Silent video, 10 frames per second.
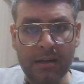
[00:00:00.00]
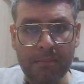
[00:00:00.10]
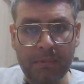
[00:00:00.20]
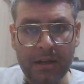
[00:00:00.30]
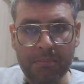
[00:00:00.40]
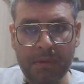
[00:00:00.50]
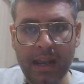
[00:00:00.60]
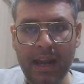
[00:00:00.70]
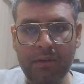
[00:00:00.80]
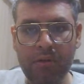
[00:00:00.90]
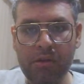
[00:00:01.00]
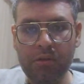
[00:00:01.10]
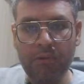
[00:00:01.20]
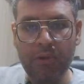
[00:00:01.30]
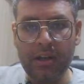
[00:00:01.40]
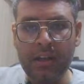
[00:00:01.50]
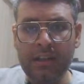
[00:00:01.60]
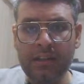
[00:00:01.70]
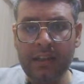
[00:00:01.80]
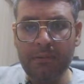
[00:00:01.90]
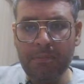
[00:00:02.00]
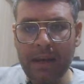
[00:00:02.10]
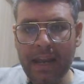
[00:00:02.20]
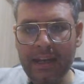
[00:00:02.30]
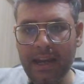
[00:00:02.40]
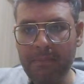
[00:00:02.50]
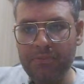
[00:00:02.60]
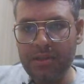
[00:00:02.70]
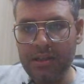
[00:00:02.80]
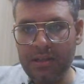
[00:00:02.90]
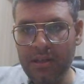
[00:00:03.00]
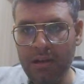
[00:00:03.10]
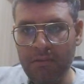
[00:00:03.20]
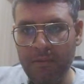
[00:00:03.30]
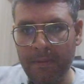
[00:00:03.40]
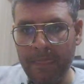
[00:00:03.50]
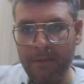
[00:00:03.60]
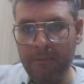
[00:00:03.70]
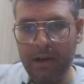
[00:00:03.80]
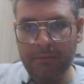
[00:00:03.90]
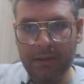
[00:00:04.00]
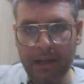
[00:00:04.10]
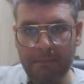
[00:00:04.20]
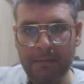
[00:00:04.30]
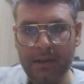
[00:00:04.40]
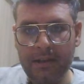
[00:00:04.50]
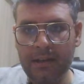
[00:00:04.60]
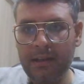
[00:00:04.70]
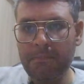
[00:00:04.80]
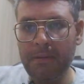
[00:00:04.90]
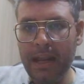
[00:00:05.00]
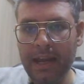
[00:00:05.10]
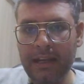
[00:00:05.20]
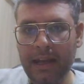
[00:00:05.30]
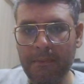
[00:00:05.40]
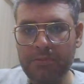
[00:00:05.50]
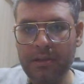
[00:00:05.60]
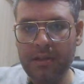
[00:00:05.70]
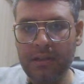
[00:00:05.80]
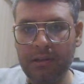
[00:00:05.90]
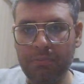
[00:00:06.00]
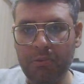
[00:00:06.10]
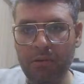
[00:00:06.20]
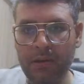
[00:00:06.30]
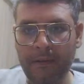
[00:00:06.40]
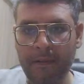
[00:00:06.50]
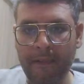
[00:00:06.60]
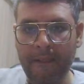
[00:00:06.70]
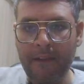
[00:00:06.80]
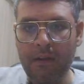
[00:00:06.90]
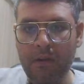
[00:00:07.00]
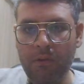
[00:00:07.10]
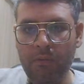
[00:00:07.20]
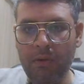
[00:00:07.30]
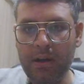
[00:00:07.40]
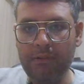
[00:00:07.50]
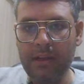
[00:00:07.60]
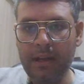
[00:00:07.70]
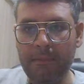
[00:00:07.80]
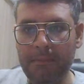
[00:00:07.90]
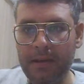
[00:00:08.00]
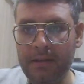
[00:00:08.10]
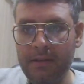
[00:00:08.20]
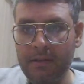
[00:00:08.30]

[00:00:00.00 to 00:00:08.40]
But black also void. See if black capture it now, what will happen? If black capture this pawn, what will happen?